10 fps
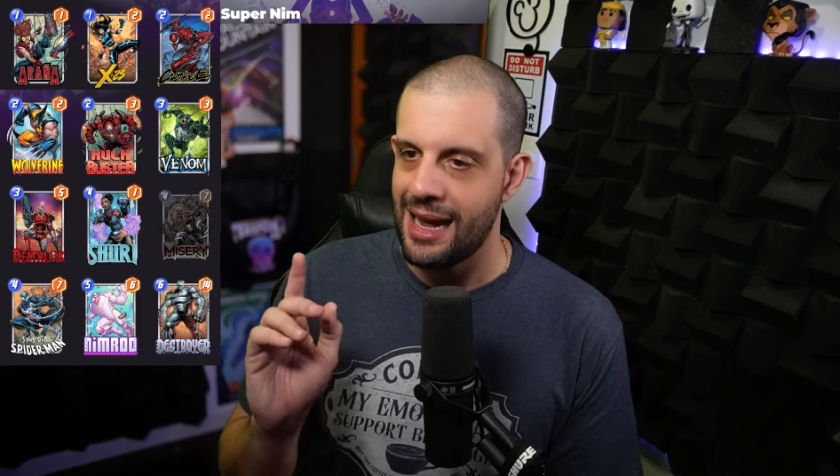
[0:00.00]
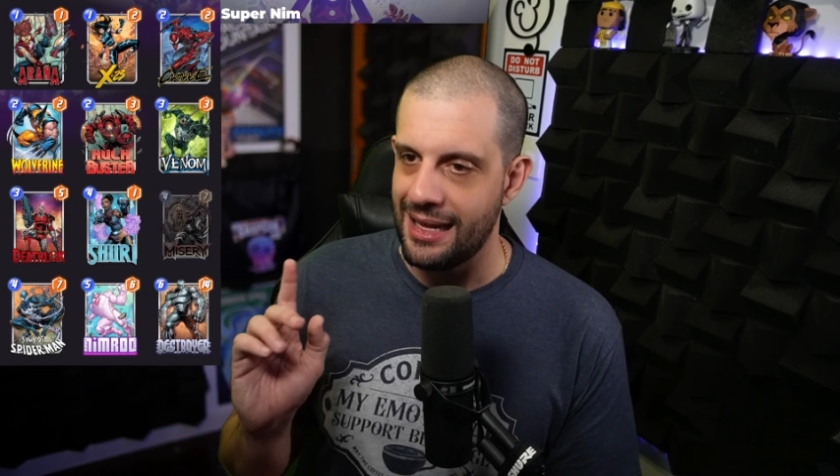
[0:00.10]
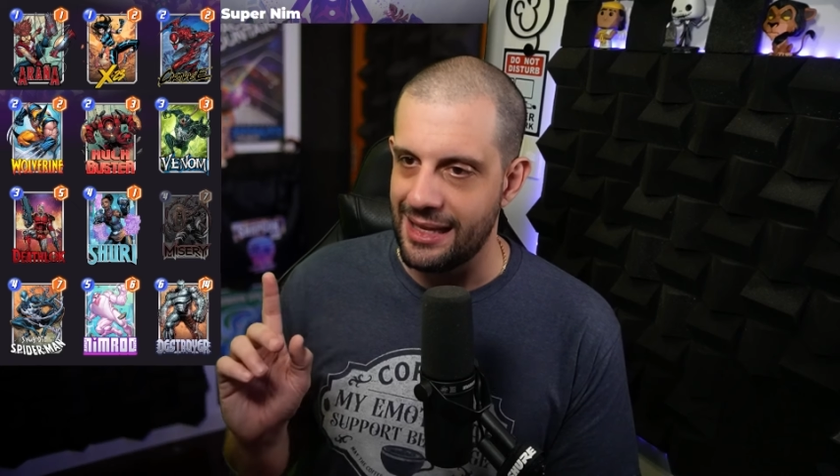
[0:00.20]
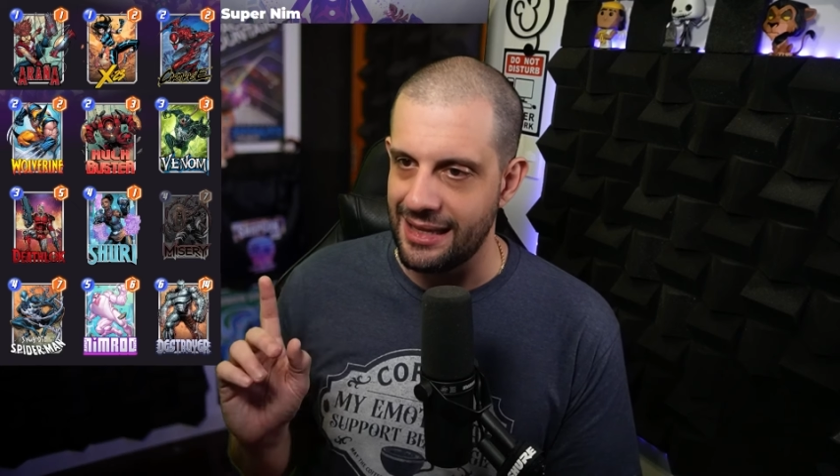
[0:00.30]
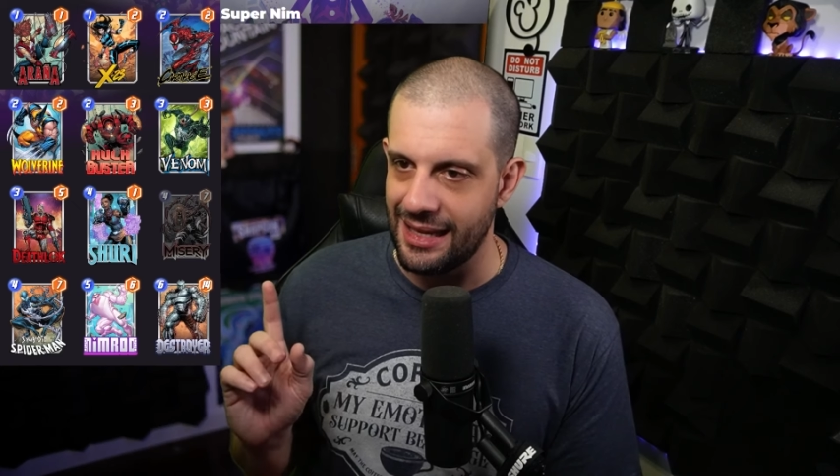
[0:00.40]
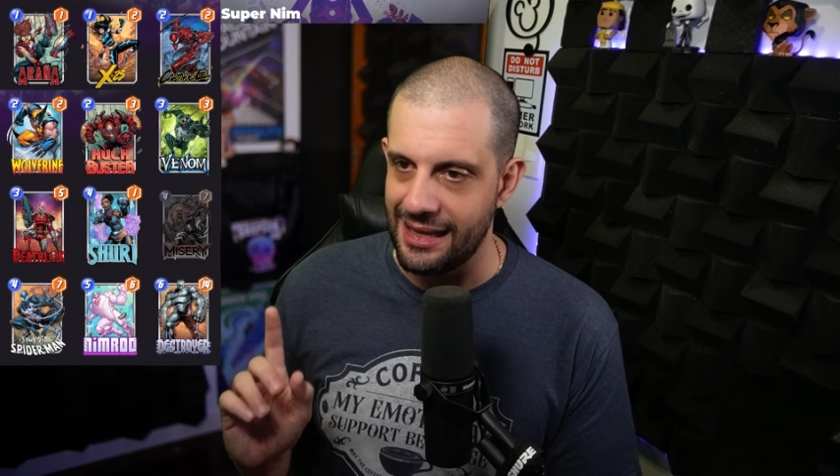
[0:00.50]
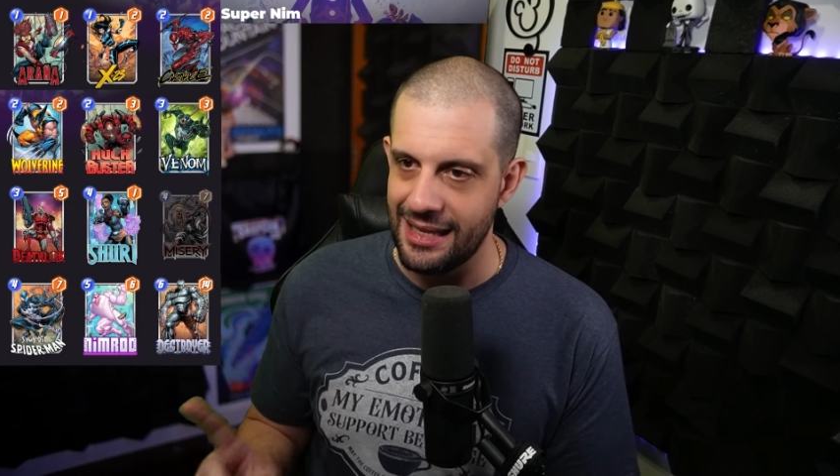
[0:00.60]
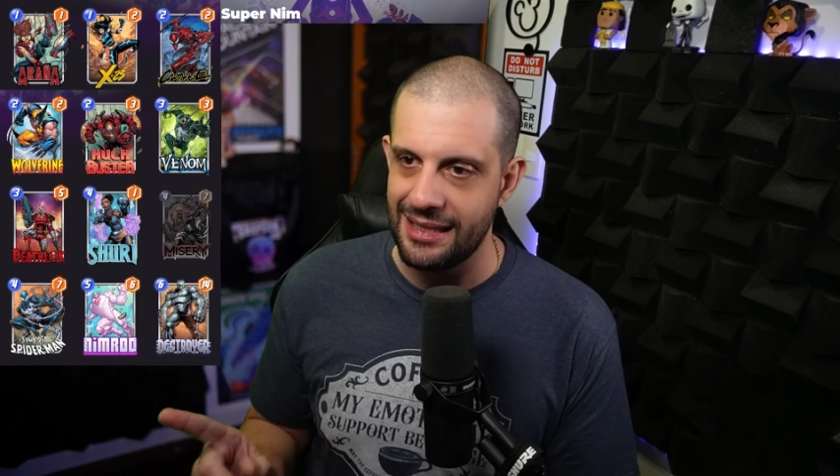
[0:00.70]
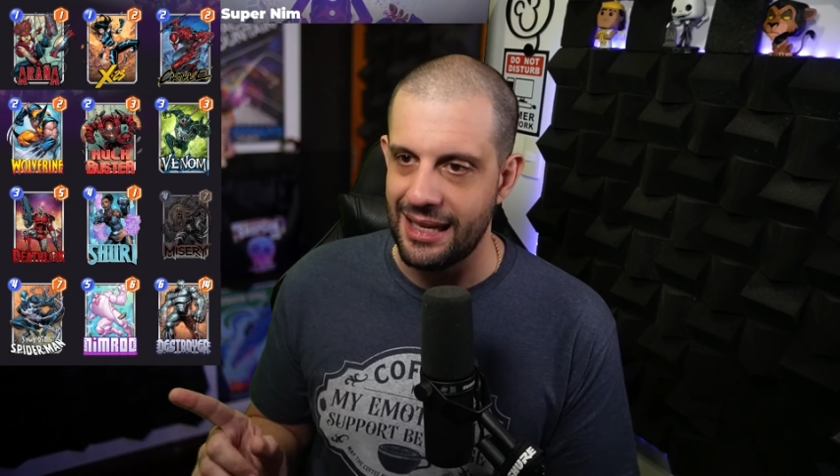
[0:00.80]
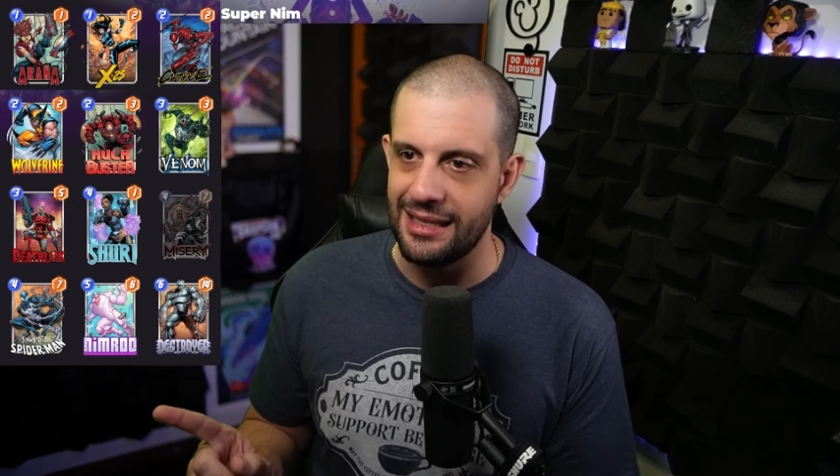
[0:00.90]
I think that
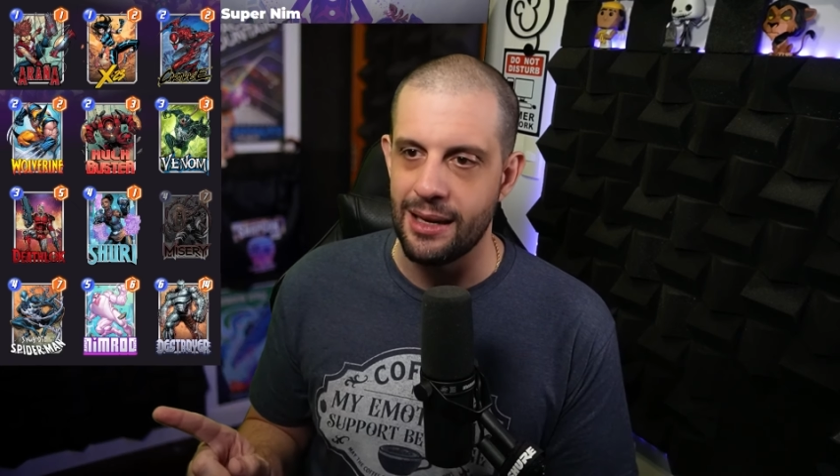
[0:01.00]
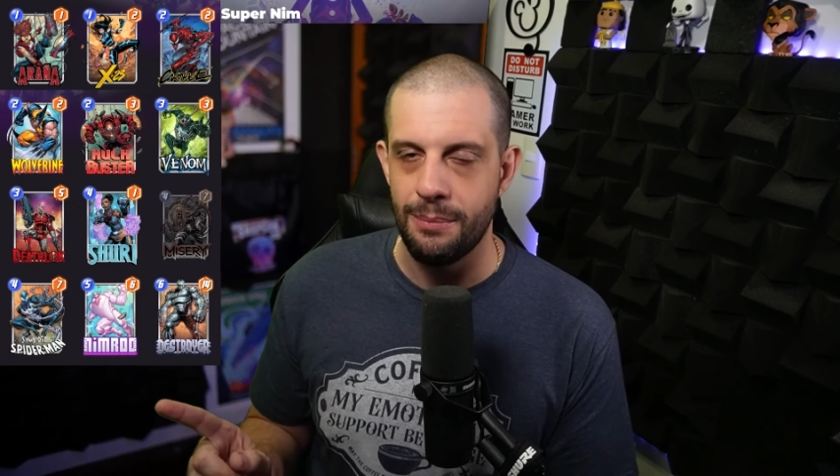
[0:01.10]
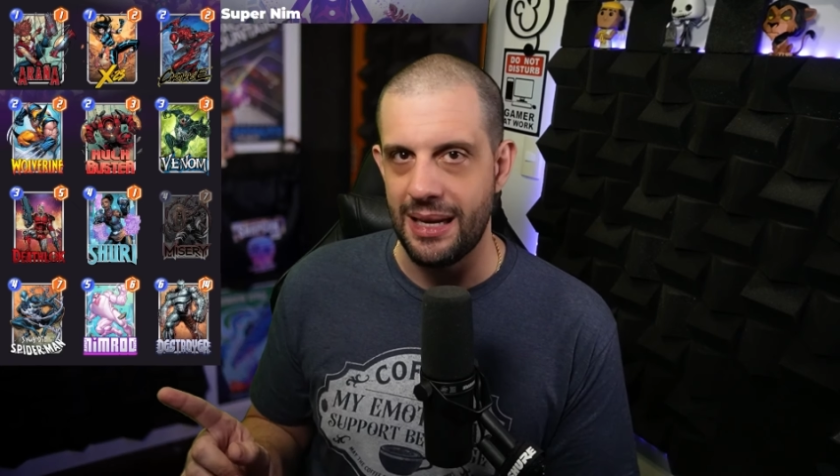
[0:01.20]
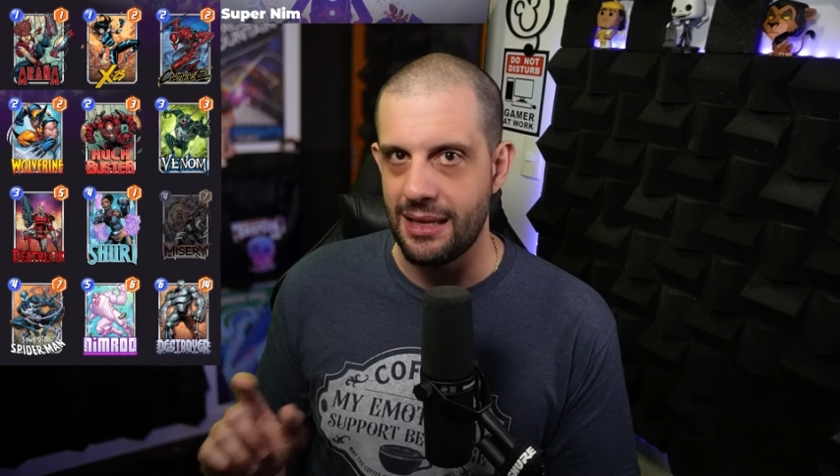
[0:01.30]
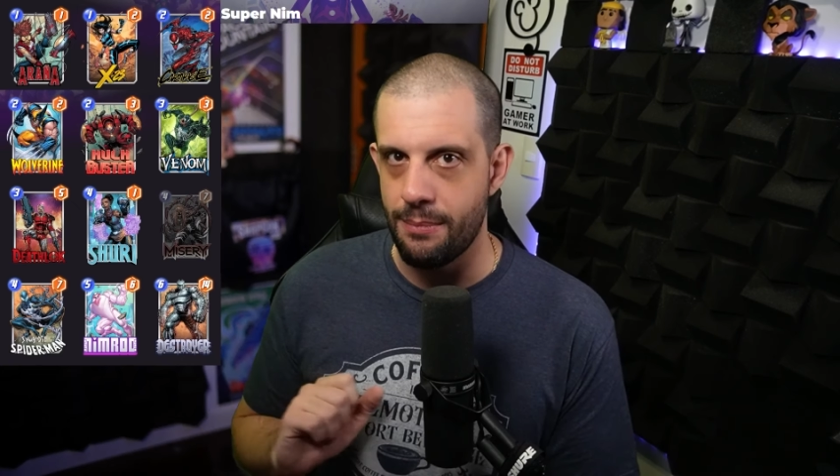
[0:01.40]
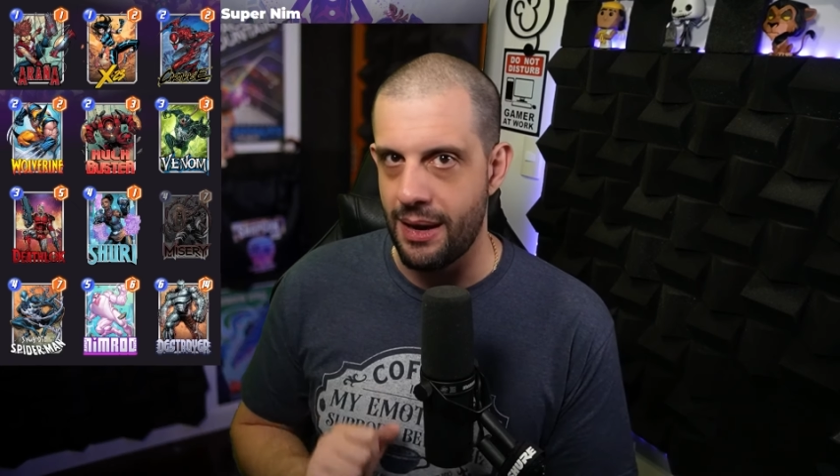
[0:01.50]
this ends up being the